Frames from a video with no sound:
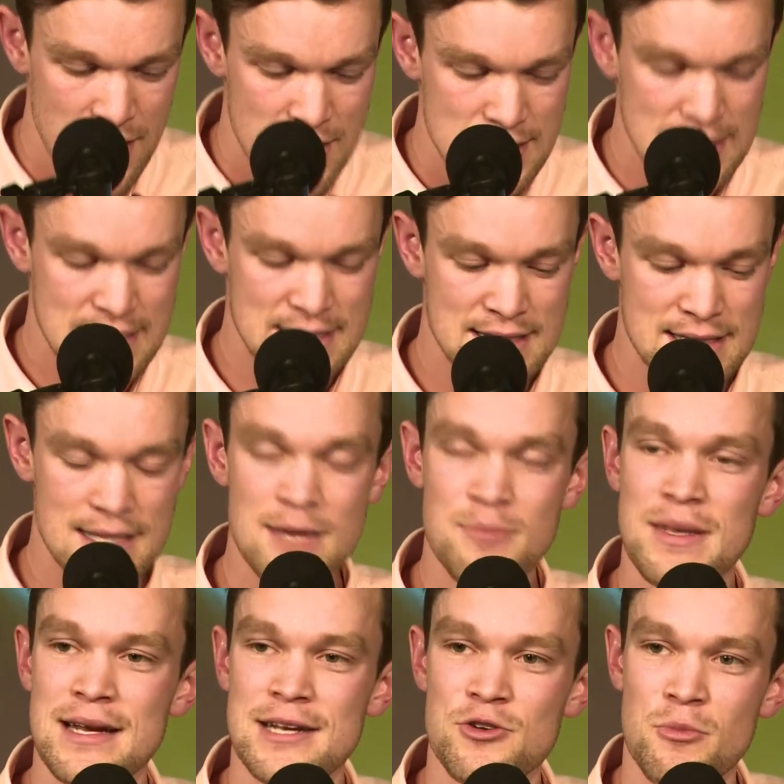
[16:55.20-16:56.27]
It's like
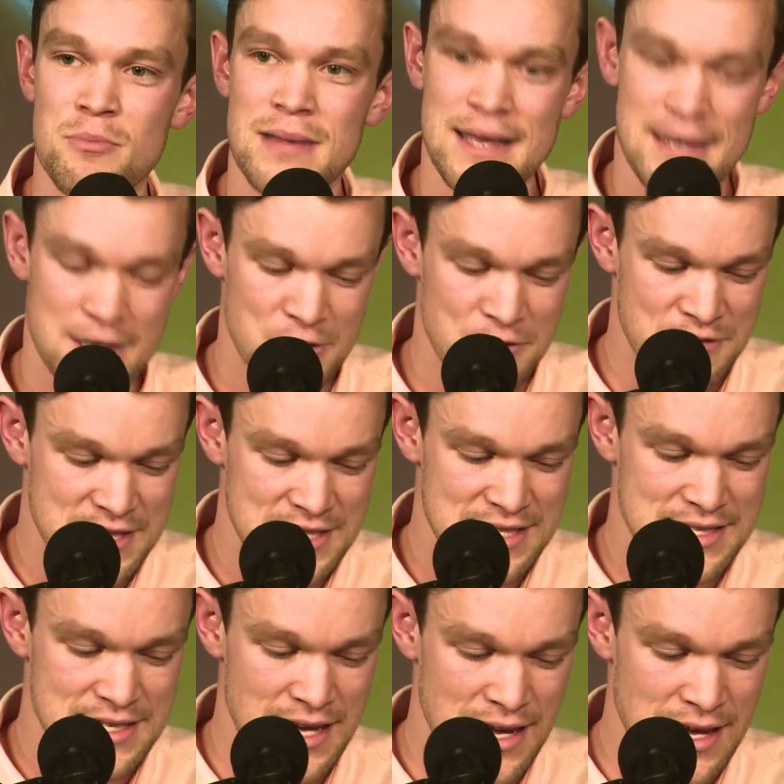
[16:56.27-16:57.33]
sleeping under a blanket of
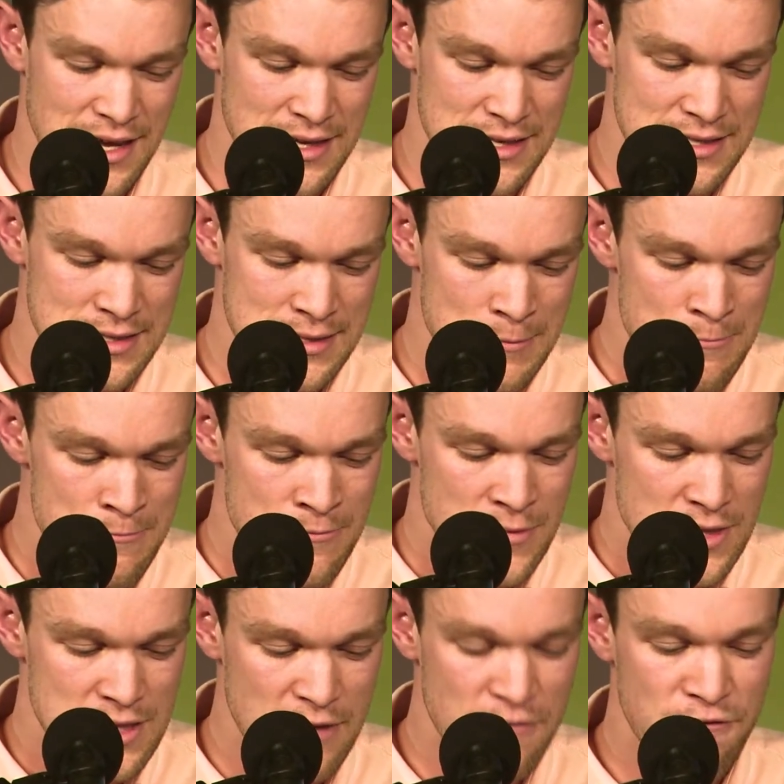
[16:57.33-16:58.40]
stars.
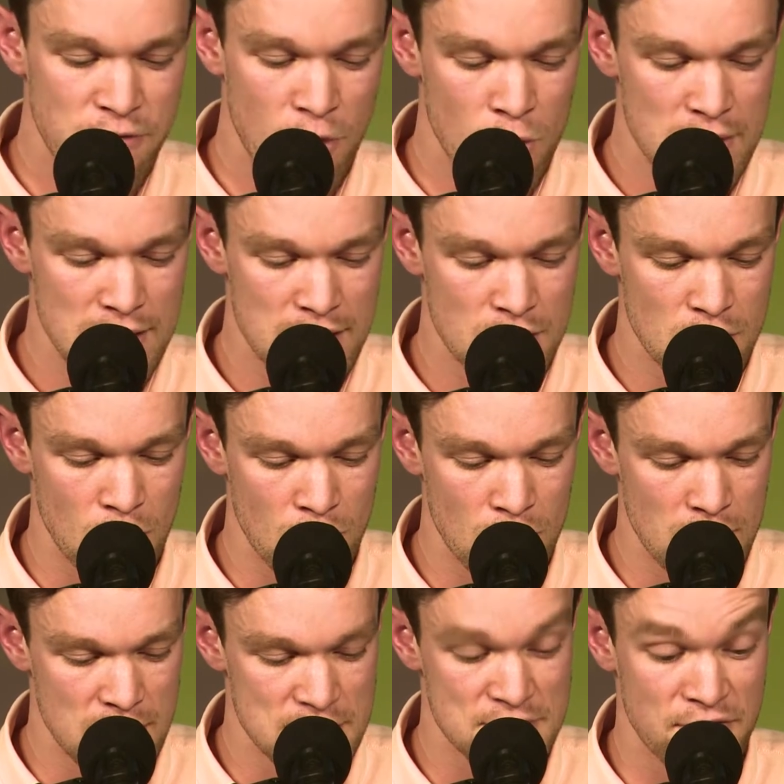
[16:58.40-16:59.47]
It's like folding
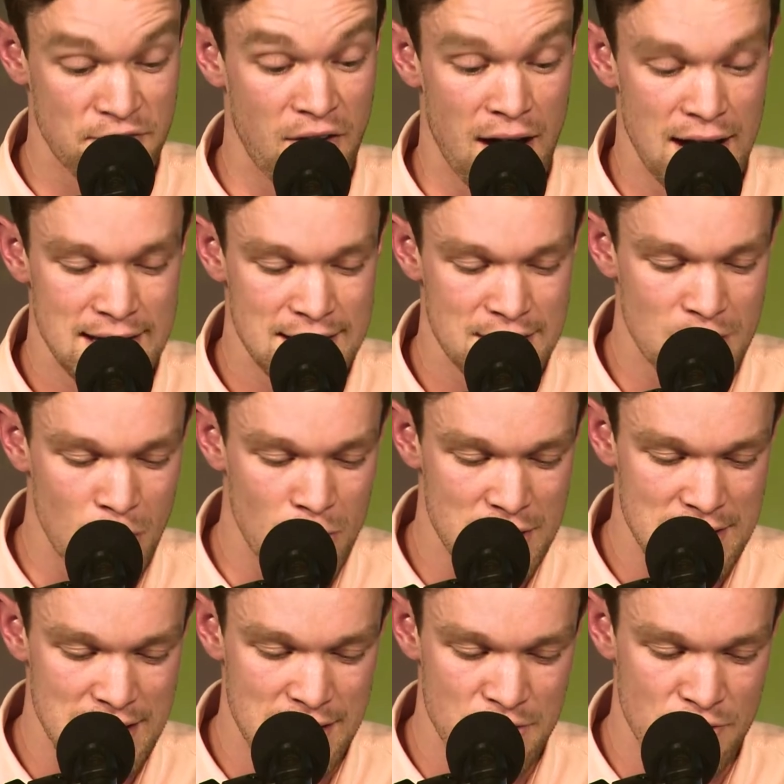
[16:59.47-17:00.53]
gold. It's finding gold
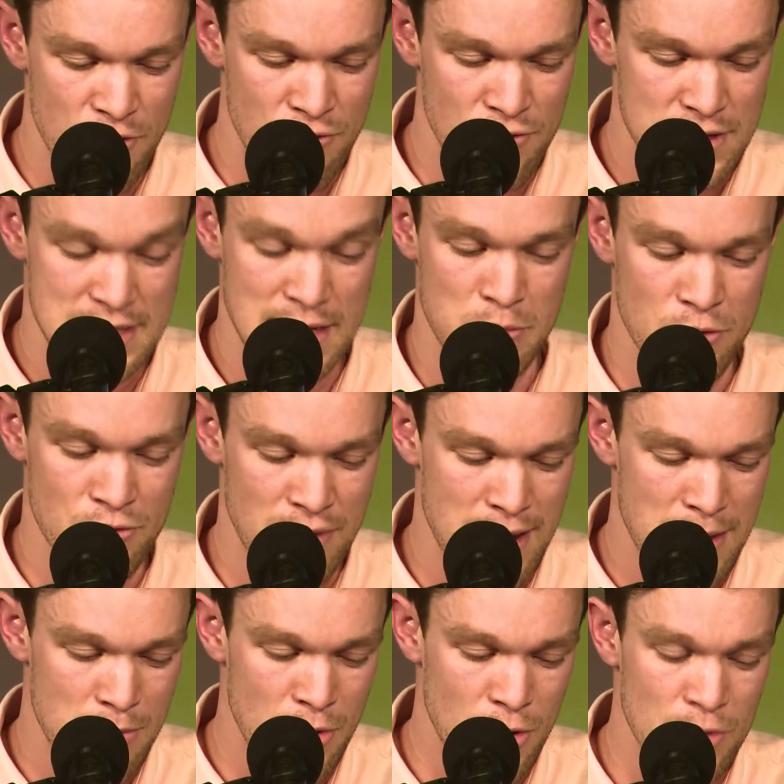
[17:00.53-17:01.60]
at the end of a double
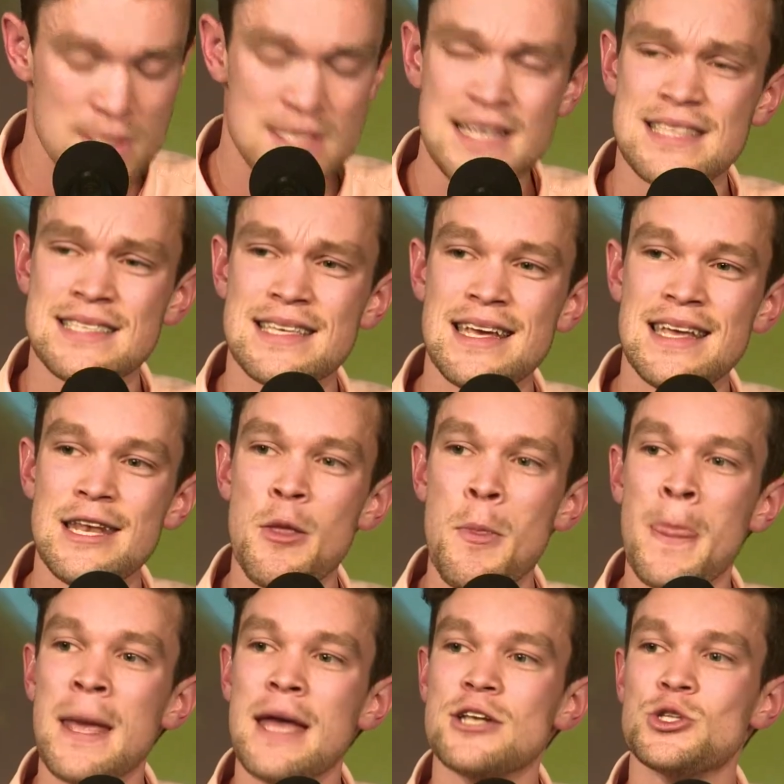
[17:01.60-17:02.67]
rainbow. It's like seeing
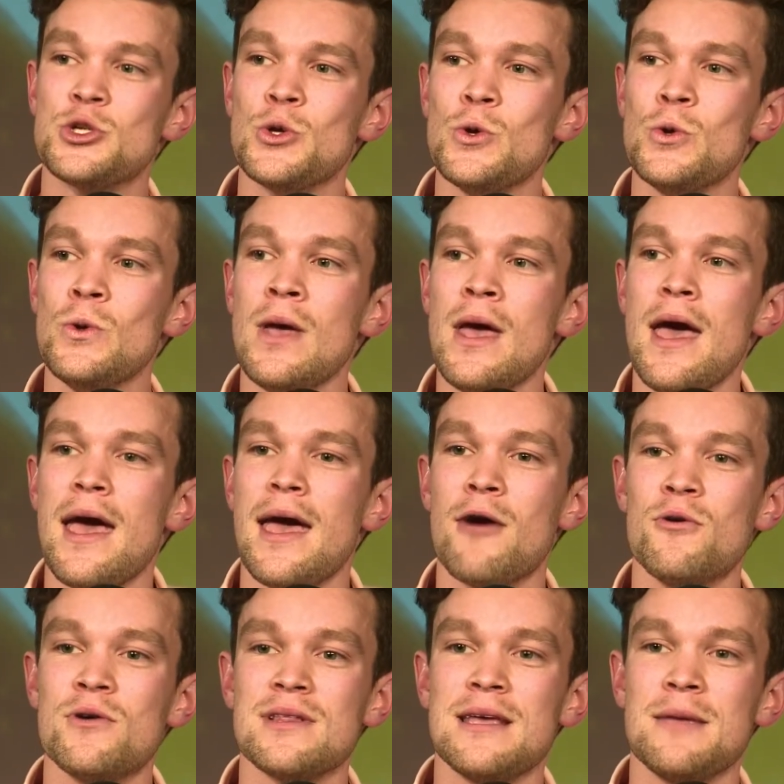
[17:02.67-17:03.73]
two
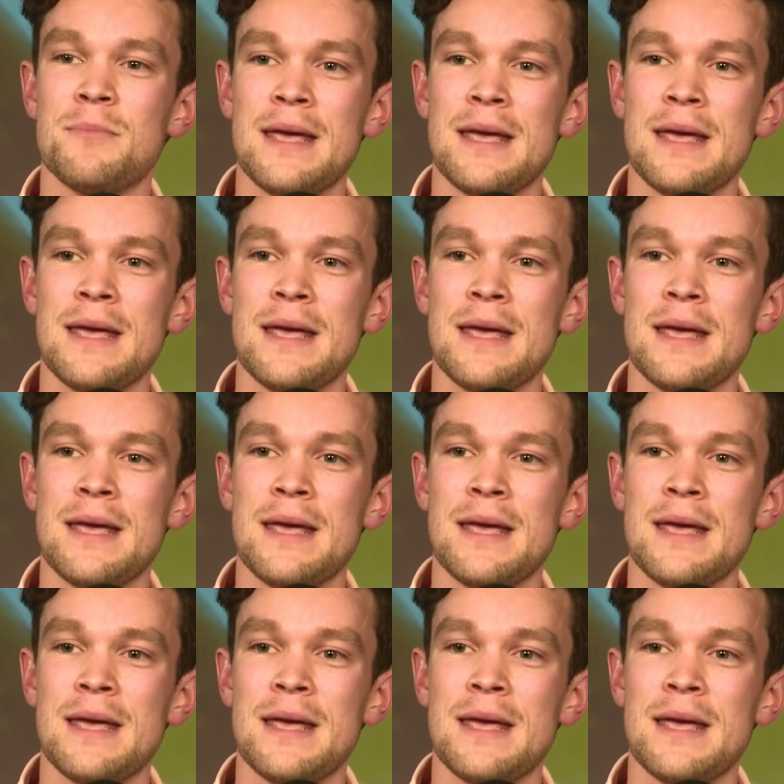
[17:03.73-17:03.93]
elderly